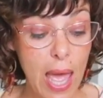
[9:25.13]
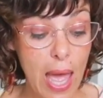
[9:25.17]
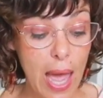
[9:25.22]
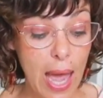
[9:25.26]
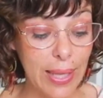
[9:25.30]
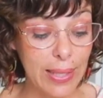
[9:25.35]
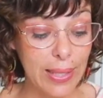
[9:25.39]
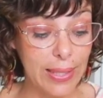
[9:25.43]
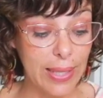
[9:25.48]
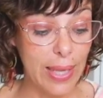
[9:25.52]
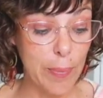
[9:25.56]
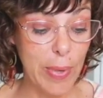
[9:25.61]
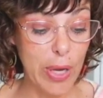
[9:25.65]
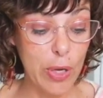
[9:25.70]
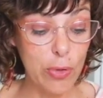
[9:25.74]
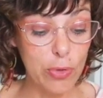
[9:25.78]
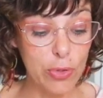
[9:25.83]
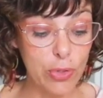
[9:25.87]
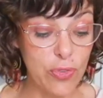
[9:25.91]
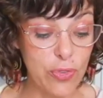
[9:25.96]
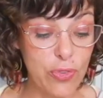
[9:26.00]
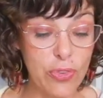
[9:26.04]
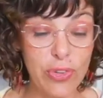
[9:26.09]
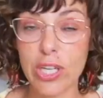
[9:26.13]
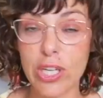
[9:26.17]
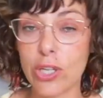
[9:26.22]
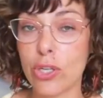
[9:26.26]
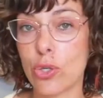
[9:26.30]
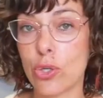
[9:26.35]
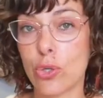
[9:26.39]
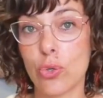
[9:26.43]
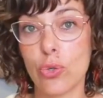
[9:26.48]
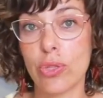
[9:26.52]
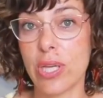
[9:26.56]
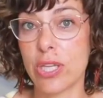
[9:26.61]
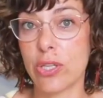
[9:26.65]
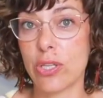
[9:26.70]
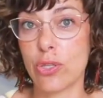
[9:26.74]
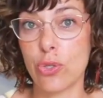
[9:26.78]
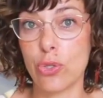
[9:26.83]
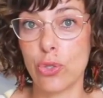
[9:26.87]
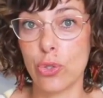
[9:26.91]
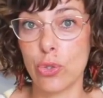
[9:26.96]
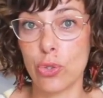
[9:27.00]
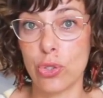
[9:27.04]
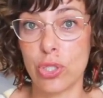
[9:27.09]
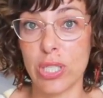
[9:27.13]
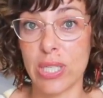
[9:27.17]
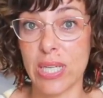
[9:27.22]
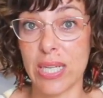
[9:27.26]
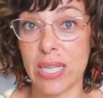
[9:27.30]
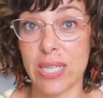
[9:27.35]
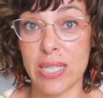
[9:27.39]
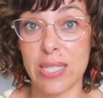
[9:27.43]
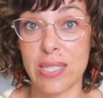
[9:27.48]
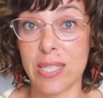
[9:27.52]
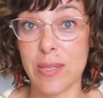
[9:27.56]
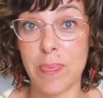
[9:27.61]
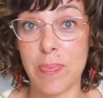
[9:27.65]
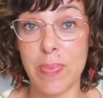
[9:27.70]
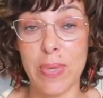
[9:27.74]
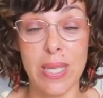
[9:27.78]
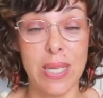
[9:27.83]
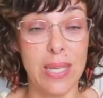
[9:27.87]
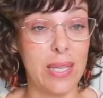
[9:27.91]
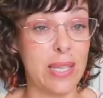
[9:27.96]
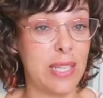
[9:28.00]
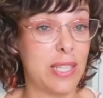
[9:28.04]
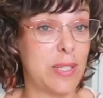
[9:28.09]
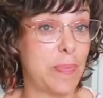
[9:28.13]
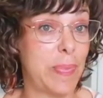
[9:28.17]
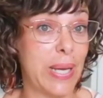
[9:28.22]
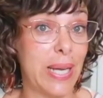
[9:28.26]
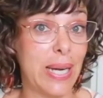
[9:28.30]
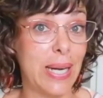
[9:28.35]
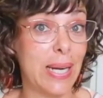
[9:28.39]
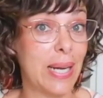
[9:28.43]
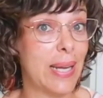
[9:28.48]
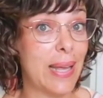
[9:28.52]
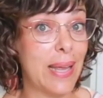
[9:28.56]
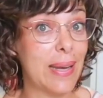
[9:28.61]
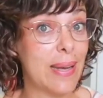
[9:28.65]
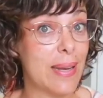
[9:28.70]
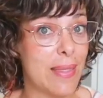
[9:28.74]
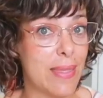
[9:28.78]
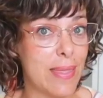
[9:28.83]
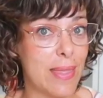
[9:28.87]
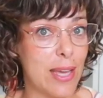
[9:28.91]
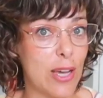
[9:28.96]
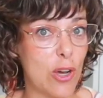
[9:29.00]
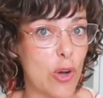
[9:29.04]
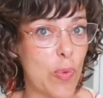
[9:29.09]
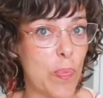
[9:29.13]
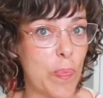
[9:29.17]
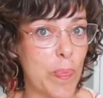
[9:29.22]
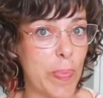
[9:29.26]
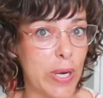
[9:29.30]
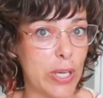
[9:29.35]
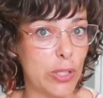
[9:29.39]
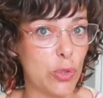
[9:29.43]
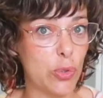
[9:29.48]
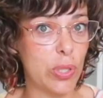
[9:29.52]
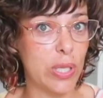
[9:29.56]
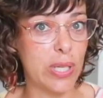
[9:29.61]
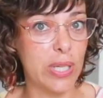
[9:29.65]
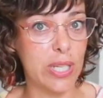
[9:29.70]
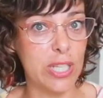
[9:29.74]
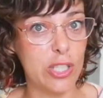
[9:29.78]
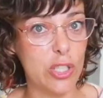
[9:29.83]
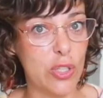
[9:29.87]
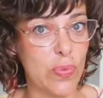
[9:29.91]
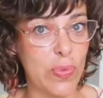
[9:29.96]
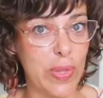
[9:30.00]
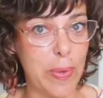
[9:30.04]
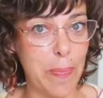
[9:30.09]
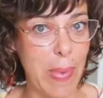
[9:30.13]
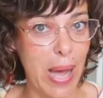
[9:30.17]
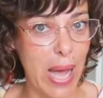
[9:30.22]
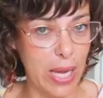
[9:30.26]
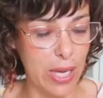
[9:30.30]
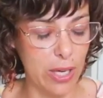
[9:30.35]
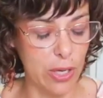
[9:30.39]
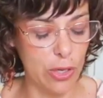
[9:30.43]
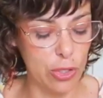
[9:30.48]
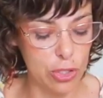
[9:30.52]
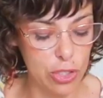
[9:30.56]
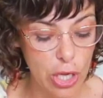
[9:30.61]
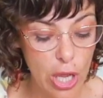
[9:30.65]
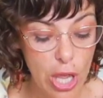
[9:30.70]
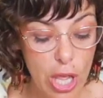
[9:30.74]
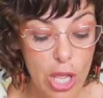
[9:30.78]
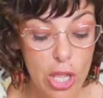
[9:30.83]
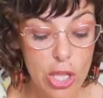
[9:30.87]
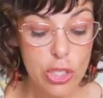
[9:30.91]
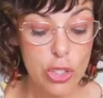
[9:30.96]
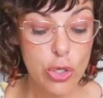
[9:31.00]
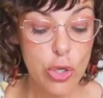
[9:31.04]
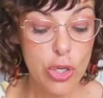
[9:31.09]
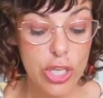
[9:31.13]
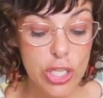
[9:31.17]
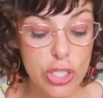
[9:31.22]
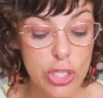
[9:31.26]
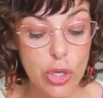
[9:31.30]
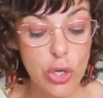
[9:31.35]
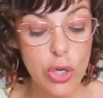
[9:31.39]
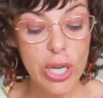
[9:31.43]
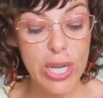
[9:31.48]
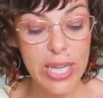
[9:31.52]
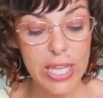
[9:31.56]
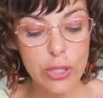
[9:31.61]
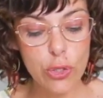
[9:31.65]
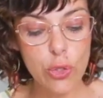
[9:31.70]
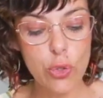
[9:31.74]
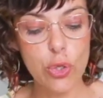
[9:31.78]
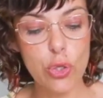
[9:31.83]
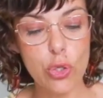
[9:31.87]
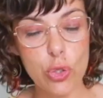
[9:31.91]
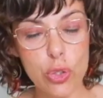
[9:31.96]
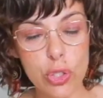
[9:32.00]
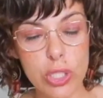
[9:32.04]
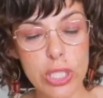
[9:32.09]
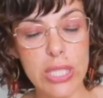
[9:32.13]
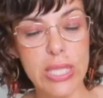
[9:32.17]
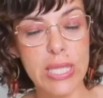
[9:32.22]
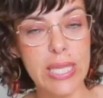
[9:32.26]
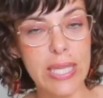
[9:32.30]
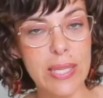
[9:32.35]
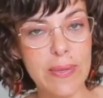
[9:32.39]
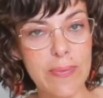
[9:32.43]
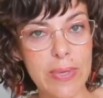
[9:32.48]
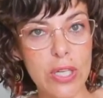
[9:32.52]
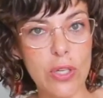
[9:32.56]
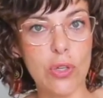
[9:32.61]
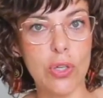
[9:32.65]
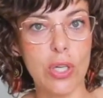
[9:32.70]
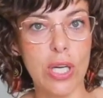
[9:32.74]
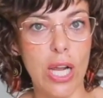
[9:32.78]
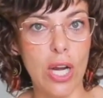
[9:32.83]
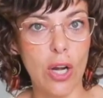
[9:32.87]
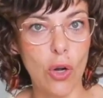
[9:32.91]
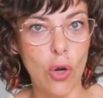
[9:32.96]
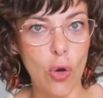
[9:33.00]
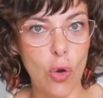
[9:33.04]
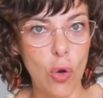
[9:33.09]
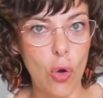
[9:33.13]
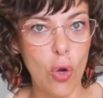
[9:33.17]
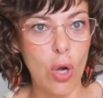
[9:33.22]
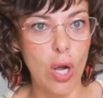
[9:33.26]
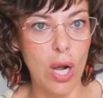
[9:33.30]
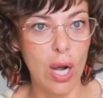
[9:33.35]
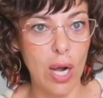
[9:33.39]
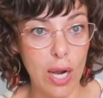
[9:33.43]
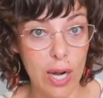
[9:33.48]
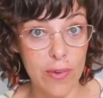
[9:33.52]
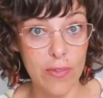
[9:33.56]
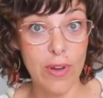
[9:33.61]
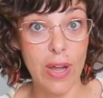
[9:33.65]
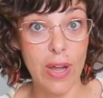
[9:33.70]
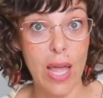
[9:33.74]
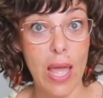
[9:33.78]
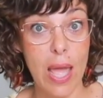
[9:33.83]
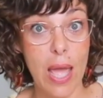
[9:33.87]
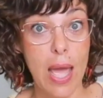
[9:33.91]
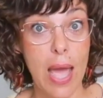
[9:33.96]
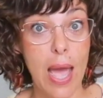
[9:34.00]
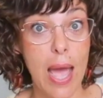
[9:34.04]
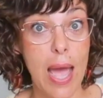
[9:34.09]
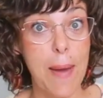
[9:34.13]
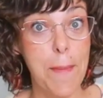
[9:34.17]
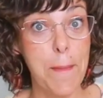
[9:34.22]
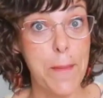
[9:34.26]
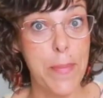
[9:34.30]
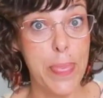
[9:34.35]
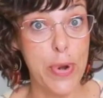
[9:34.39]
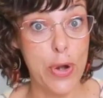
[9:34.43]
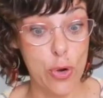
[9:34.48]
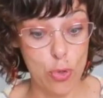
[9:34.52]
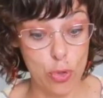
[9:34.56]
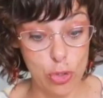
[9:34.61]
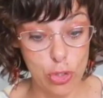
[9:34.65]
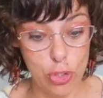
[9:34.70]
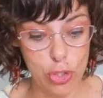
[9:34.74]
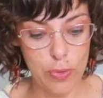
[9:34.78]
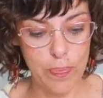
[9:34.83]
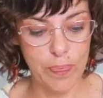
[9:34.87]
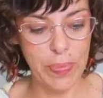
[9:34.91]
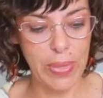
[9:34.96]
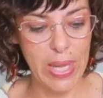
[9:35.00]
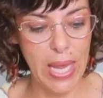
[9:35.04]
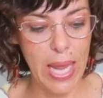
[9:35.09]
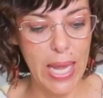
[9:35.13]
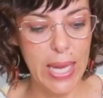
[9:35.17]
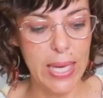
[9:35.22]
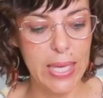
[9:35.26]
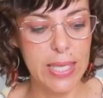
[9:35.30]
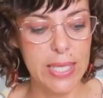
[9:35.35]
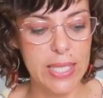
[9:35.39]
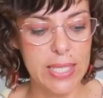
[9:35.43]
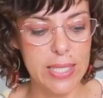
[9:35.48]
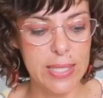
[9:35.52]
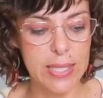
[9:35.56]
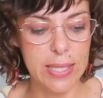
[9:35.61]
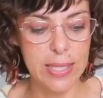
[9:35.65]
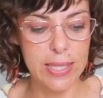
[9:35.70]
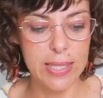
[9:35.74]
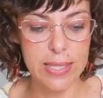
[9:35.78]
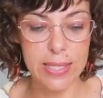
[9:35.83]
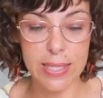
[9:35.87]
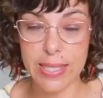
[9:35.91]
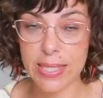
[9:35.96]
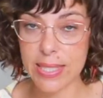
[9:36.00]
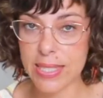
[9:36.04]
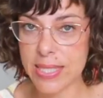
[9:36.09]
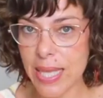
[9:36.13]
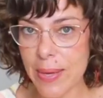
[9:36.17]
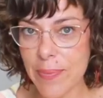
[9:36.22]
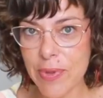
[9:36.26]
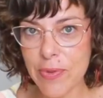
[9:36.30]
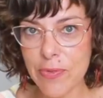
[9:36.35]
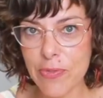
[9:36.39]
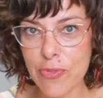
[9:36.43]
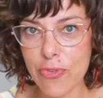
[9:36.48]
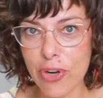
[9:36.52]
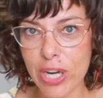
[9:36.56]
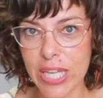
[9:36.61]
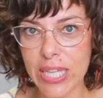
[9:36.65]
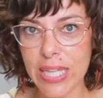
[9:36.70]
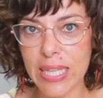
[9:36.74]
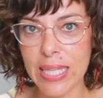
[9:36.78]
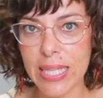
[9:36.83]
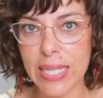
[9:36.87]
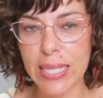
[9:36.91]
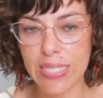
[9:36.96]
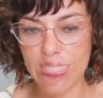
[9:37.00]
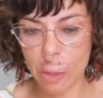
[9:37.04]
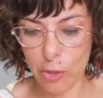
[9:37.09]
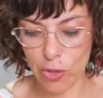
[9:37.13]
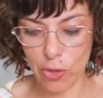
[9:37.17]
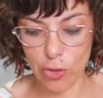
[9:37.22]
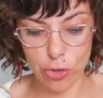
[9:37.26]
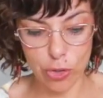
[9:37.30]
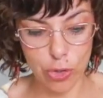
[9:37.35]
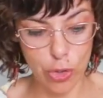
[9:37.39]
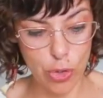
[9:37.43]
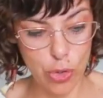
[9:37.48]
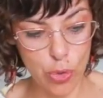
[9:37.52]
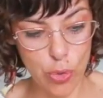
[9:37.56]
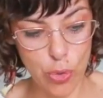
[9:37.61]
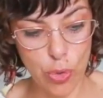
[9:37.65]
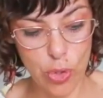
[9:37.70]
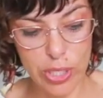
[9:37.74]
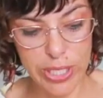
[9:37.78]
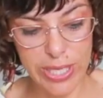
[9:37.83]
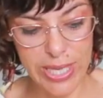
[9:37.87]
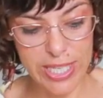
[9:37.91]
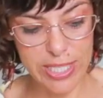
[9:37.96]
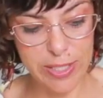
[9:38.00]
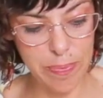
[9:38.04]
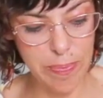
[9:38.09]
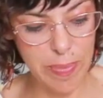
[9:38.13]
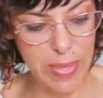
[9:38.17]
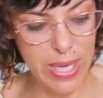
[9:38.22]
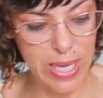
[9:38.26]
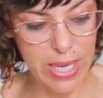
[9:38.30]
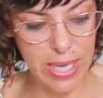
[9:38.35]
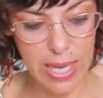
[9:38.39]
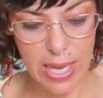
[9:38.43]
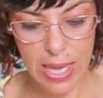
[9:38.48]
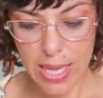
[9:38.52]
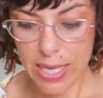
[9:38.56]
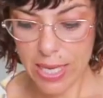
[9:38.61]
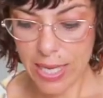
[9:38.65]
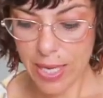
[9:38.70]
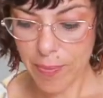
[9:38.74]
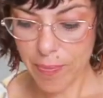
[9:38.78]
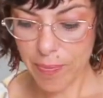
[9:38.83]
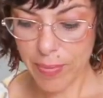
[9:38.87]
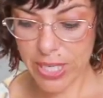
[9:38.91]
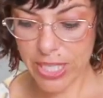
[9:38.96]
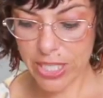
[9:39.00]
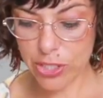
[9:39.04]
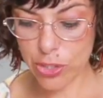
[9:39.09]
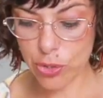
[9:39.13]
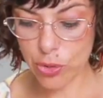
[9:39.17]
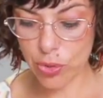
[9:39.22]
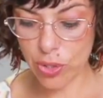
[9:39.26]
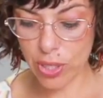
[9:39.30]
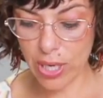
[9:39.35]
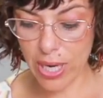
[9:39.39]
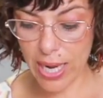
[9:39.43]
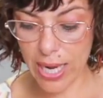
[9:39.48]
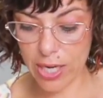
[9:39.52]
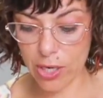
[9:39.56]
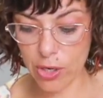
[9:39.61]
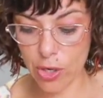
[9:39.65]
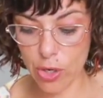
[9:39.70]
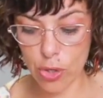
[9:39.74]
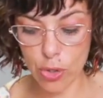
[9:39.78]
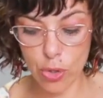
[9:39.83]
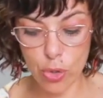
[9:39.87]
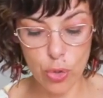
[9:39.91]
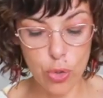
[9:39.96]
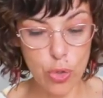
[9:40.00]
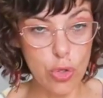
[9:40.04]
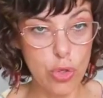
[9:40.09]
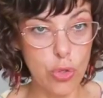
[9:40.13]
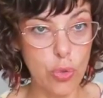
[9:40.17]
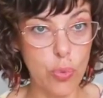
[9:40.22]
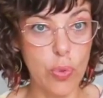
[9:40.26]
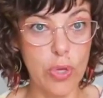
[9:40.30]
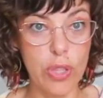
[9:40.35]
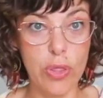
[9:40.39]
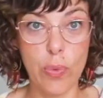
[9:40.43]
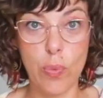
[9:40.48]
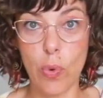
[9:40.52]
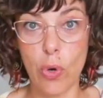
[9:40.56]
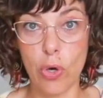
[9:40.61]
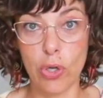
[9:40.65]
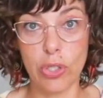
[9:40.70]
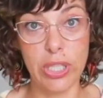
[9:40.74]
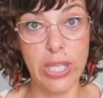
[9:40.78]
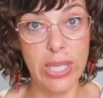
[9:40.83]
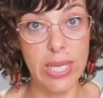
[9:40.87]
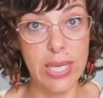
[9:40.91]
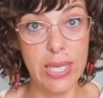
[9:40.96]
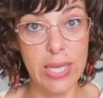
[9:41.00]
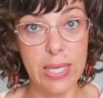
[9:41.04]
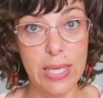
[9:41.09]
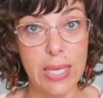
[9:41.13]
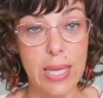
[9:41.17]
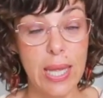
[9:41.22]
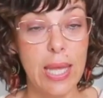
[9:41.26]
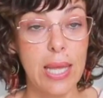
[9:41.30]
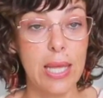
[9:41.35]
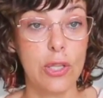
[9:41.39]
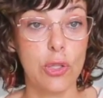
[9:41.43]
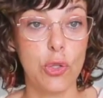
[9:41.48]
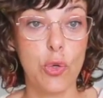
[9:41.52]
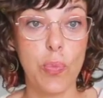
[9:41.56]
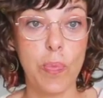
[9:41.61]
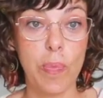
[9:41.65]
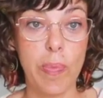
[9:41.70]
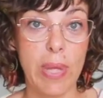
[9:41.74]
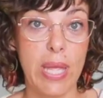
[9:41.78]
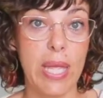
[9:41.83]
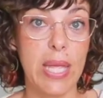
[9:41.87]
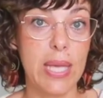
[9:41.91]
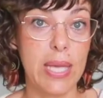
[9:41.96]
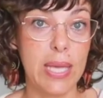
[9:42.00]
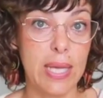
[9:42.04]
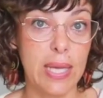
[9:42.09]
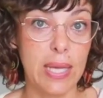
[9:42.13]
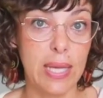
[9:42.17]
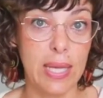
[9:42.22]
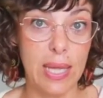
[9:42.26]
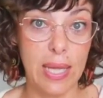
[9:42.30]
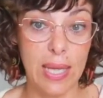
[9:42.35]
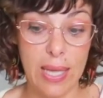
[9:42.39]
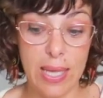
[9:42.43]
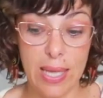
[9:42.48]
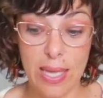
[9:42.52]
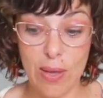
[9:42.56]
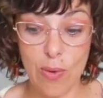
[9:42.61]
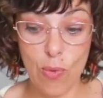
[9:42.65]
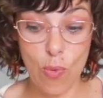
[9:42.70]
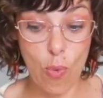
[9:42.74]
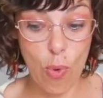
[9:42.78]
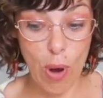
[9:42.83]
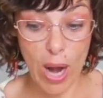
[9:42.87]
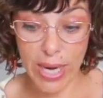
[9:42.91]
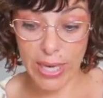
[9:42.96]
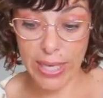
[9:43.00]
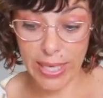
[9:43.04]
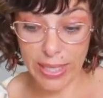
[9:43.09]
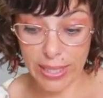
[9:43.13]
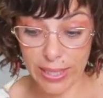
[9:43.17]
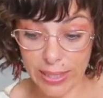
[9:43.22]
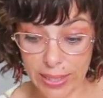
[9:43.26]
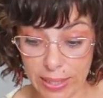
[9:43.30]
And the amount of arrowroot that you use in a recipe is barely anything compared to the rest of the macros. So it's okay to use it even on a low carb approach. And it's histamine friendly. So you will just mix your arrowroot with water to make 1 egg.